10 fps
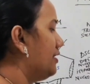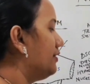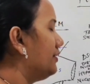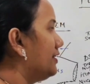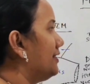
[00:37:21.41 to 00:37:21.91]

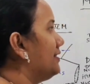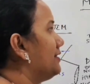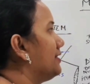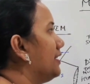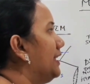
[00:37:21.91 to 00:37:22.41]
So this
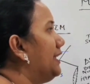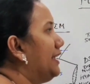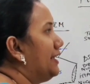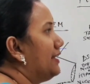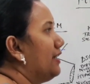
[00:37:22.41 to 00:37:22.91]
is in
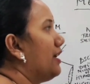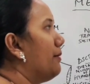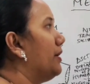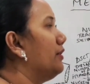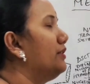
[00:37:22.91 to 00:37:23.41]
detail
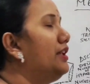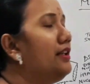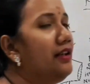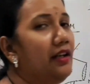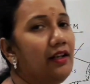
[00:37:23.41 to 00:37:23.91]
about
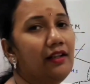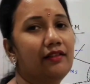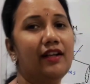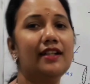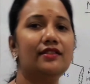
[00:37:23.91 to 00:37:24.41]
the
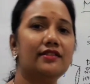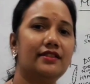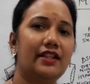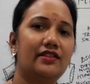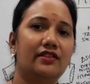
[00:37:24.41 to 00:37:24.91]
transverse
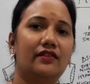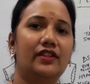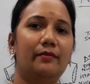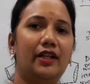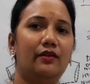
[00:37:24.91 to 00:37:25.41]
section of
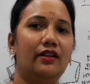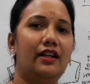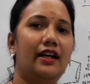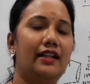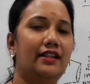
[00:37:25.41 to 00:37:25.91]
the
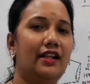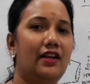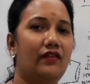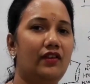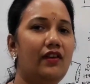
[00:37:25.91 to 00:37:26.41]
medulla at the
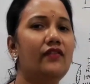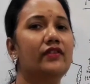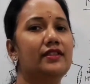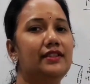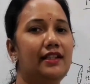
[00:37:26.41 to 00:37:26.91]
level of
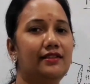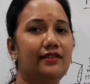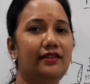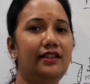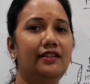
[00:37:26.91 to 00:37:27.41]
sensory